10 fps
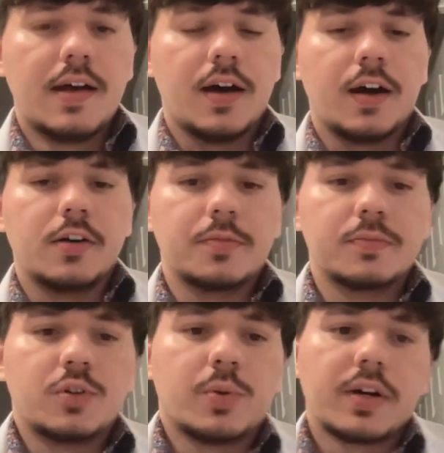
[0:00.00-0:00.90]

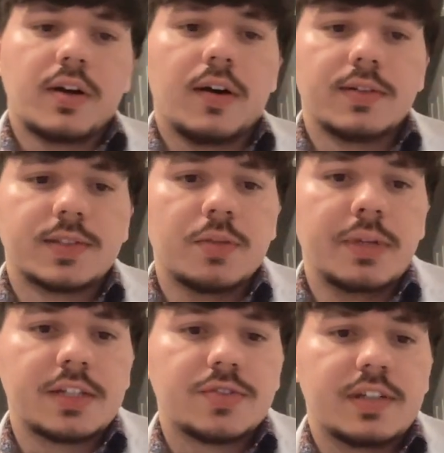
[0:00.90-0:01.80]
who are also
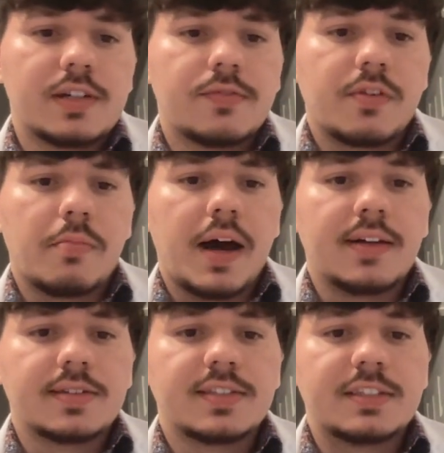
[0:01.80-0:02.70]
being treated for
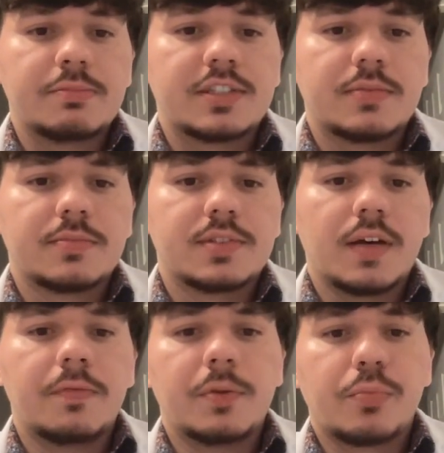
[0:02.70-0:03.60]
mild symptoms
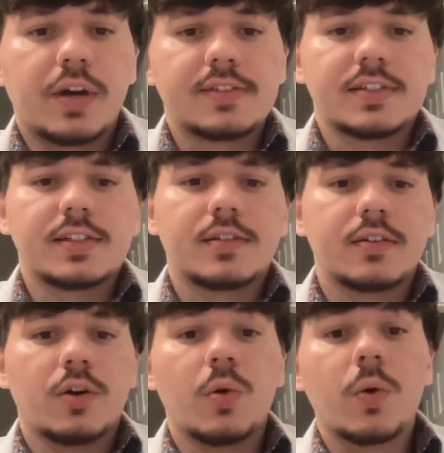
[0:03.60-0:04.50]
of depression
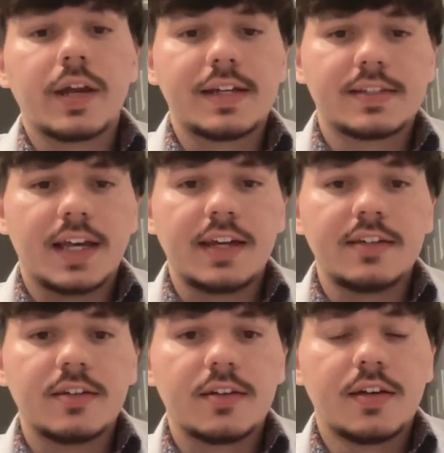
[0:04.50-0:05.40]
or
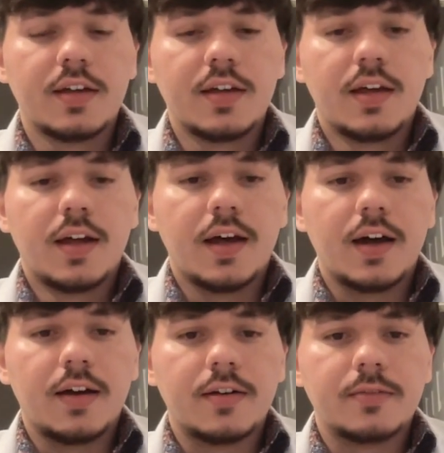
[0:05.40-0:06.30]
anxiety,
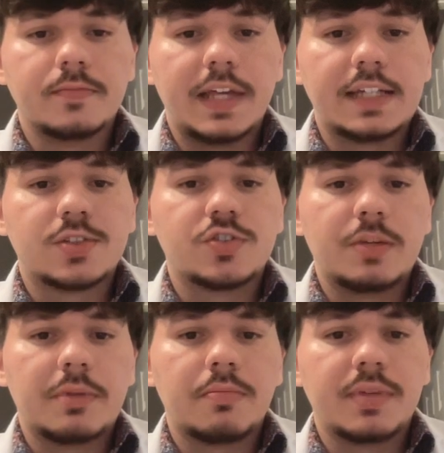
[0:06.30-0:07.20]
and
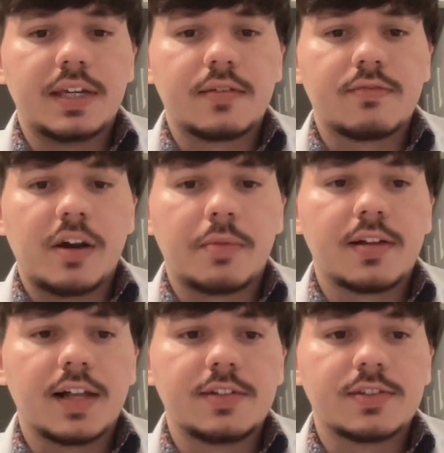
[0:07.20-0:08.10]
treatment being
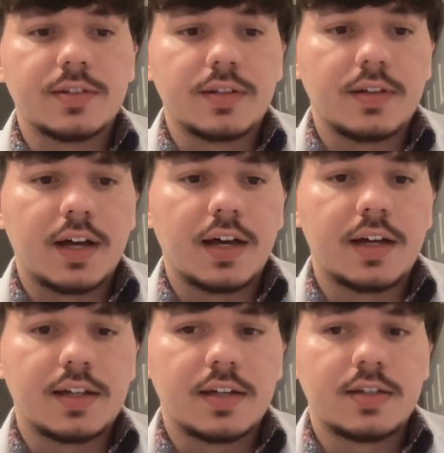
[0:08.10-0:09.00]

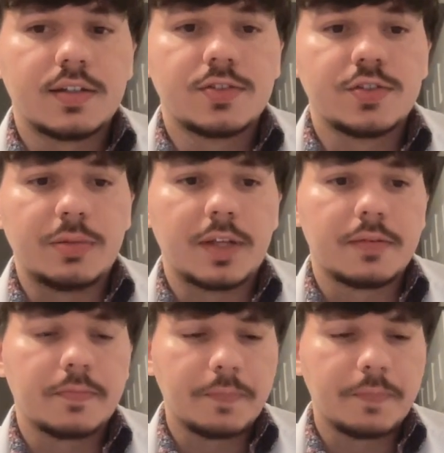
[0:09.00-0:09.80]
pharmacological treatment.